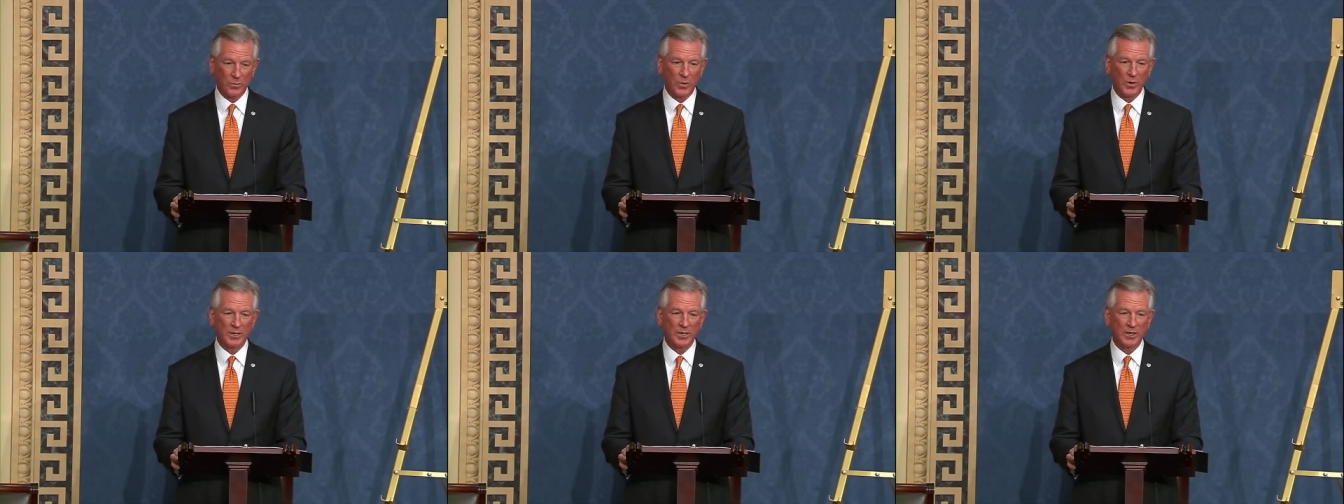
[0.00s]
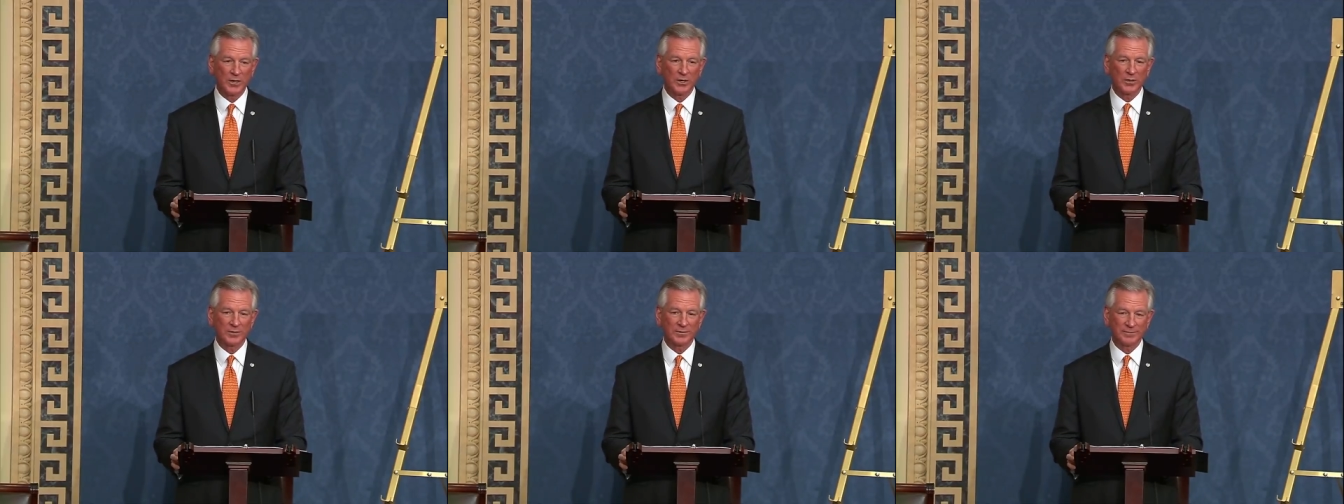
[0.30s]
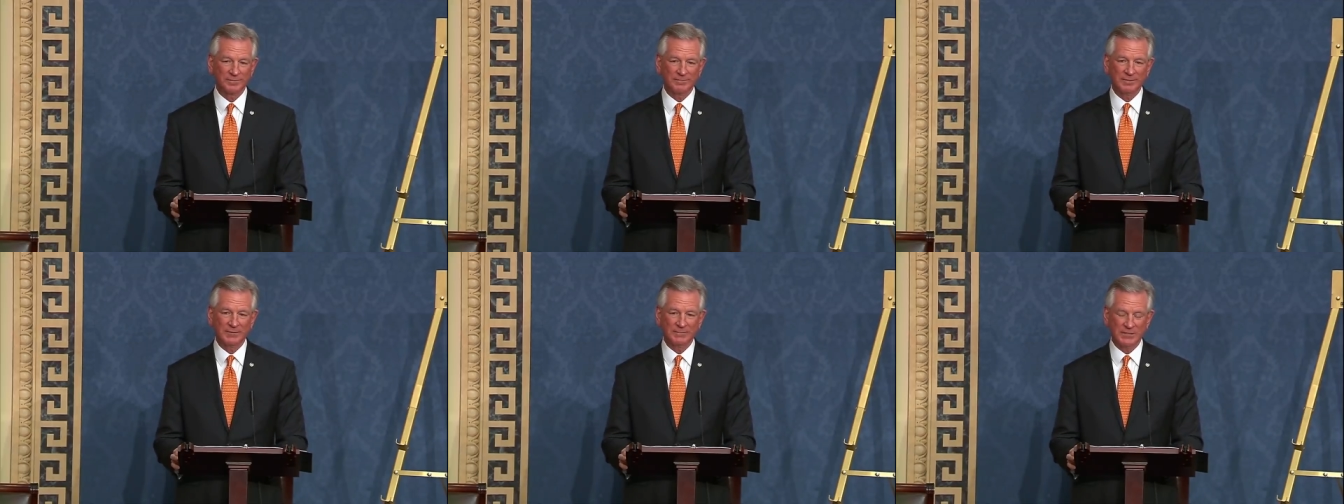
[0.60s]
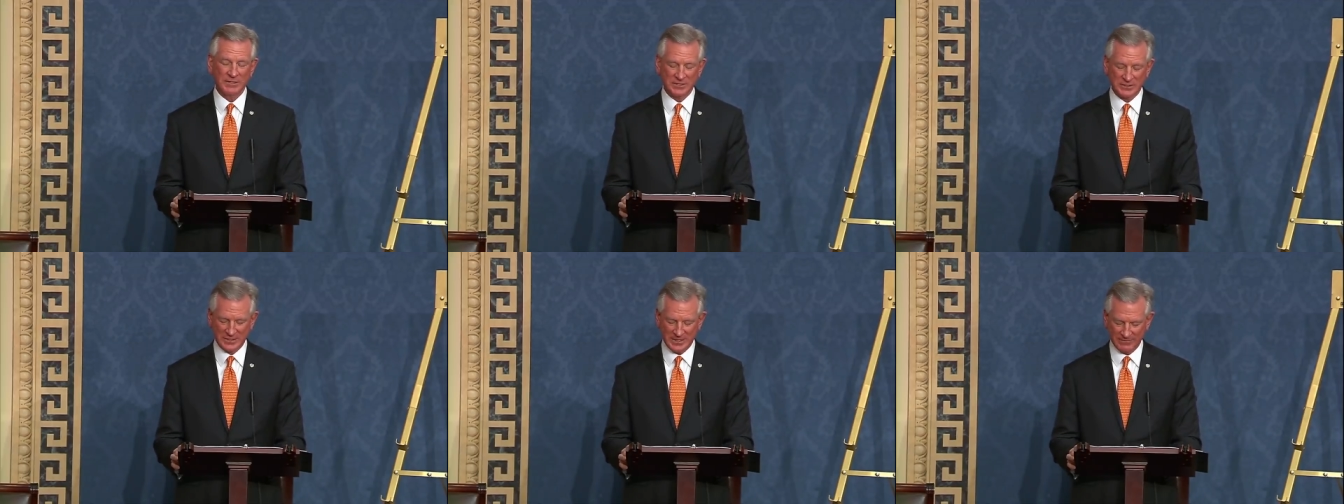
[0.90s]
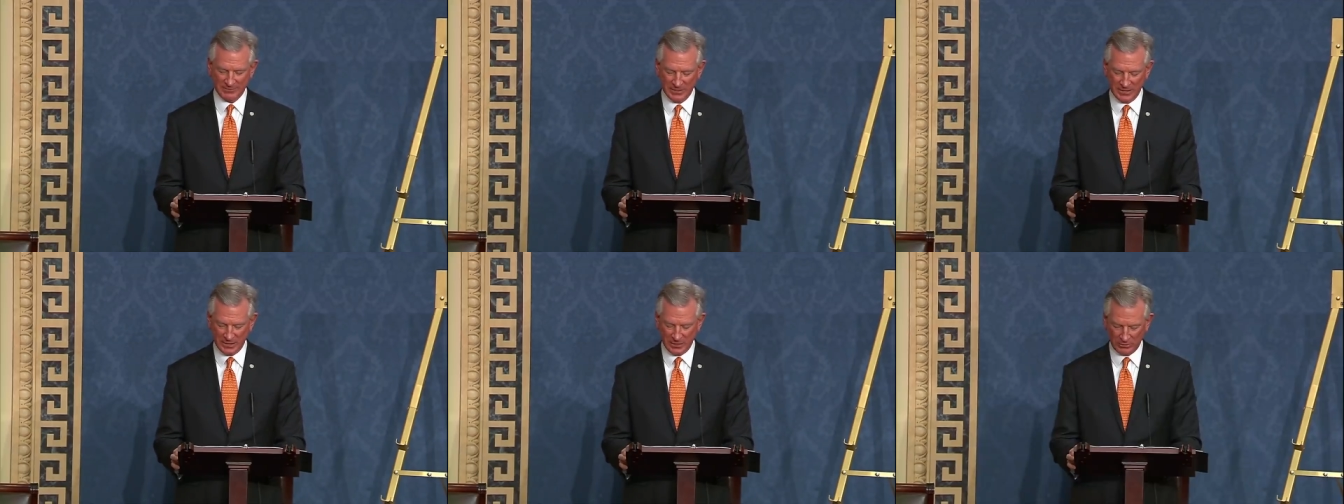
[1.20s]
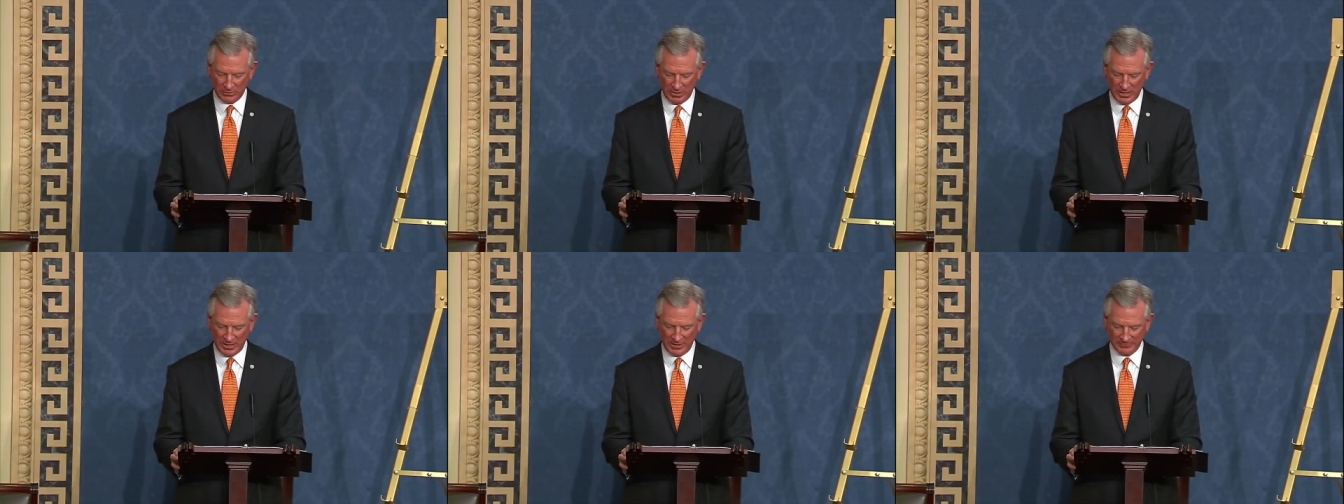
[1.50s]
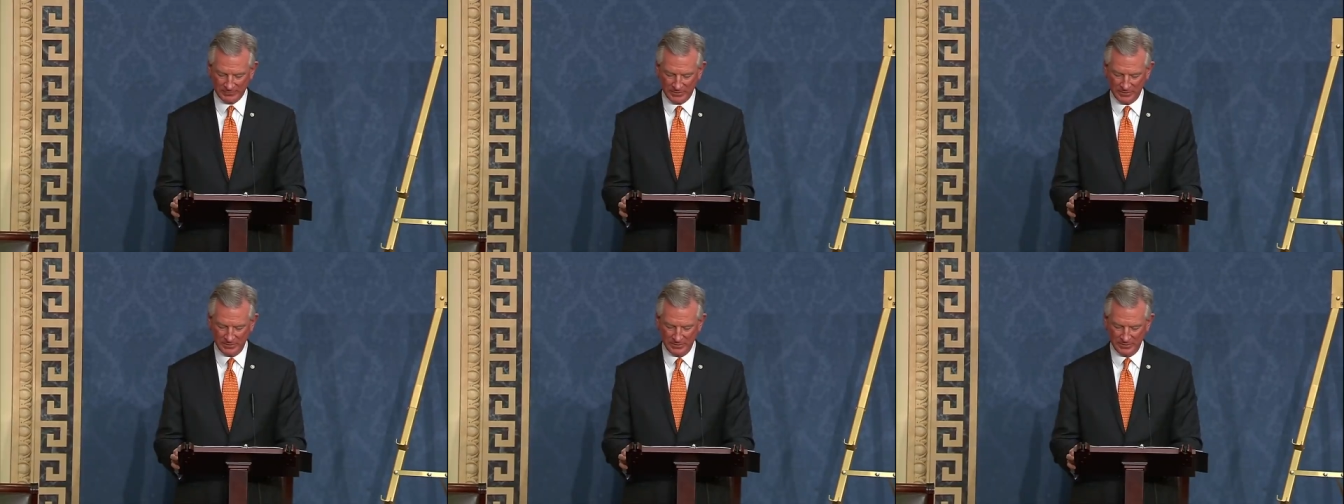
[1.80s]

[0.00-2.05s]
157 aircraft